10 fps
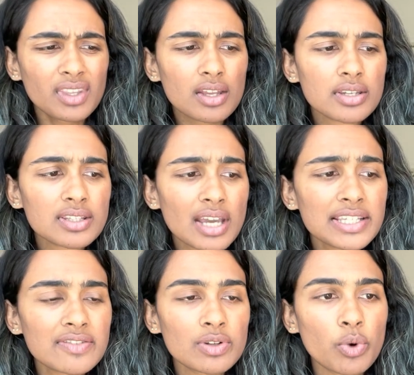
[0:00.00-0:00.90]

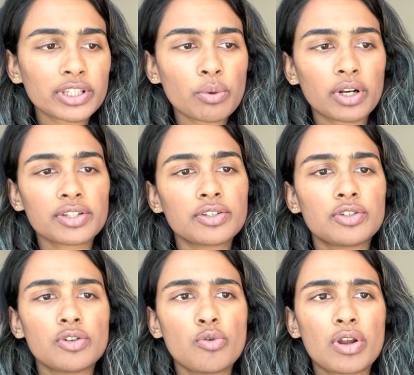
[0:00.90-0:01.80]
decisive in what they wanted to
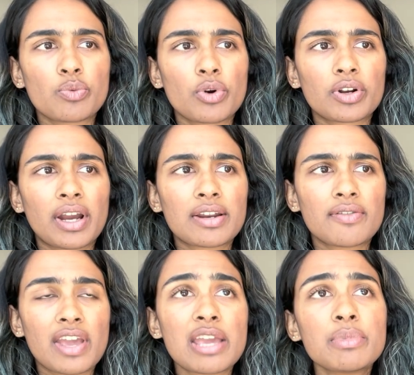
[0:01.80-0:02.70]
do and were kind of
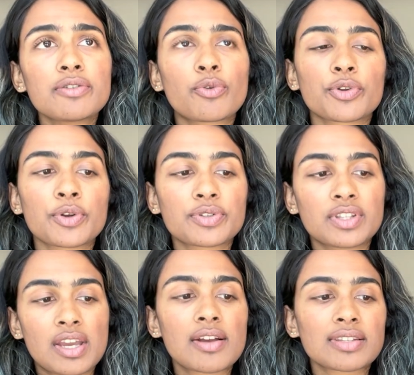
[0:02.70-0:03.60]
aiming for those
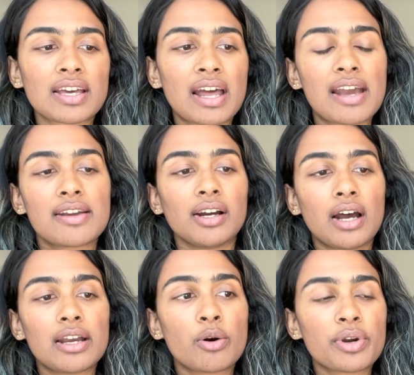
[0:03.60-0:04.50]
things. And
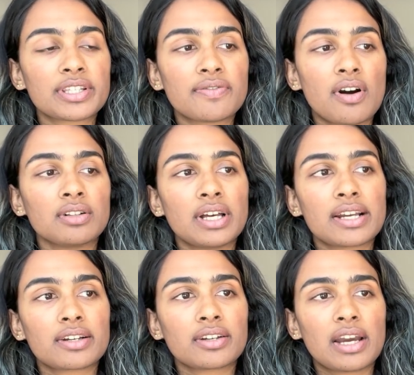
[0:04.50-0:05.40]
I always felt
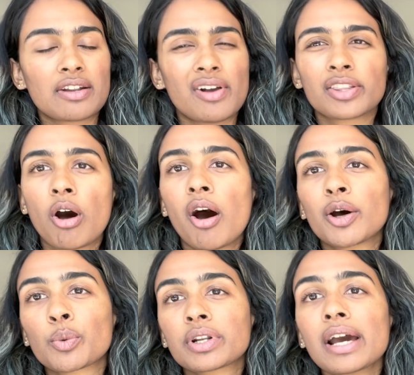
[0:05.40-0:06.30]
kind of the
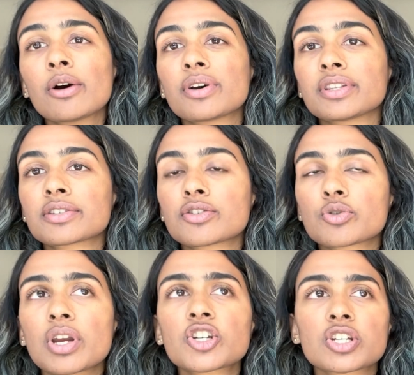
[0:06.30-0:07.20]
odd one out in the
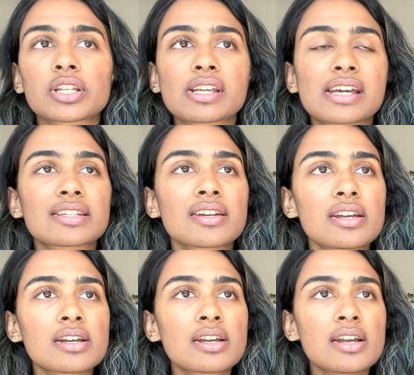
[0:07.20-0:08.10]
situation. And
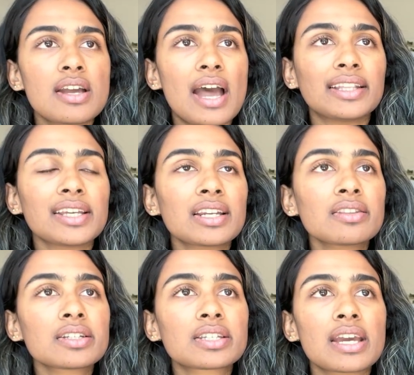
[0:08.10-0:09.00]
at the end of
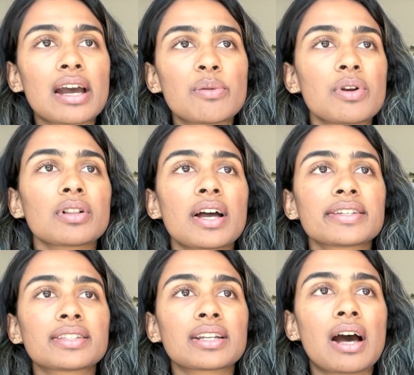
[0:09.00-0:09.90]
the day, I
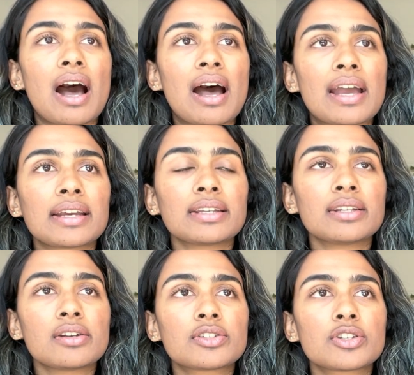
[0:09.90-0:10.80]
realized that I
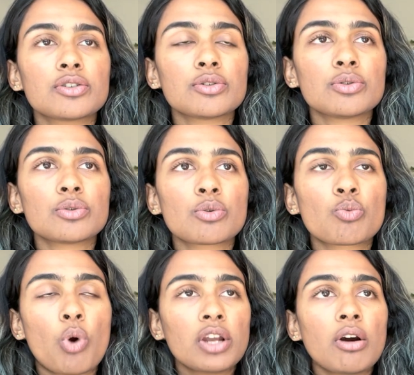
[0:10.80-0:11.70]
needed to,
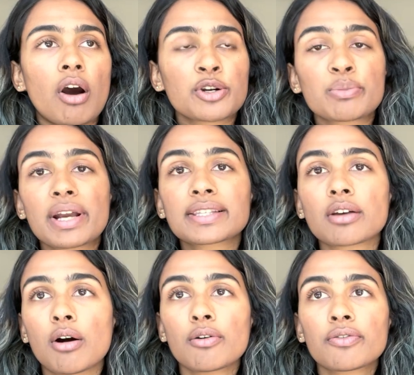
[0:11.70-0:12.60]
one, honor
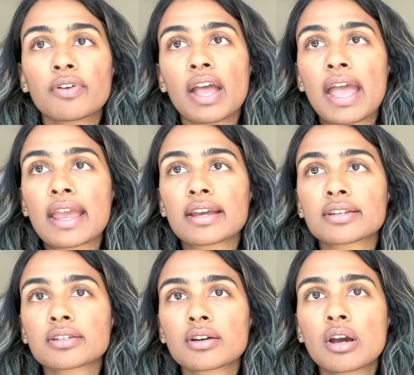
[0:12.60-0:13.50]
myself and